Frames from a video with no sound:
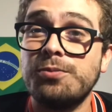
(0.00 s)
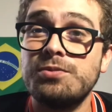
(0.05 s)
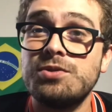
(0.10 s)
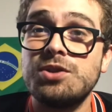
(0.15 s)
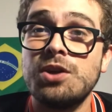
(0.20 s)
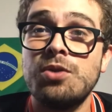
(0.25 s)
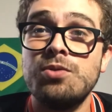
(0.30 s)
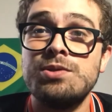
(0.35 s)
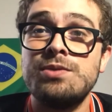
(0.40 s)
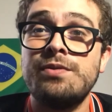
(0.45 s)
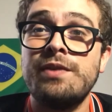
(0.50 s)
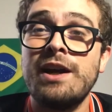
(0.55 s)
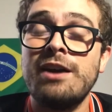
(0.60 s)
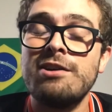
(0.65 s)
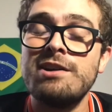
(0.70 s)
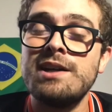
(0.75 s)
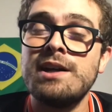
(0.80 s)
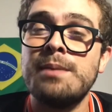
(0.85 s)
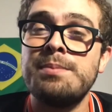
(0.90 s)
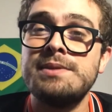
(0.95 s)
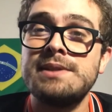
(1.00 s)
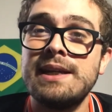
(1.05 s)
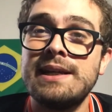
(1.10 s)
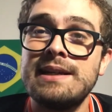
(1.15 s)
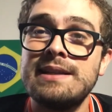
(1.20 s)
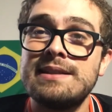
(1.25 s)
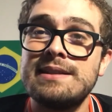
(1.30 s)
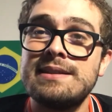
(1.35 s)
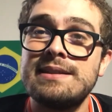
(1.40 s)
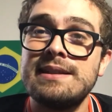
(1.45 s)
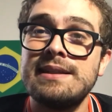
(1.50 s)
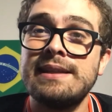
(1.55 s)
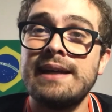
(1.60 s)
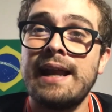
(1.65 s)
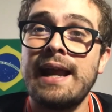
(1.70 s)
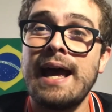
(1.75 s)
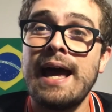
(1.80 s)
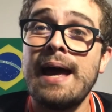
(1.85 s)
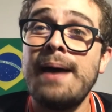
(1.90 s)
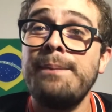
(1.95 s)
So it was very upsetting to see that
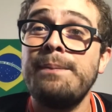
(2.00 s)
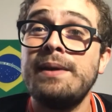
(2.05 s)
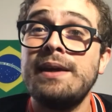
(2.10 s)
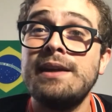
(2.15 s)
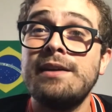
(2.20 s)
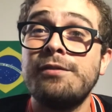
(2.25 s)
happen.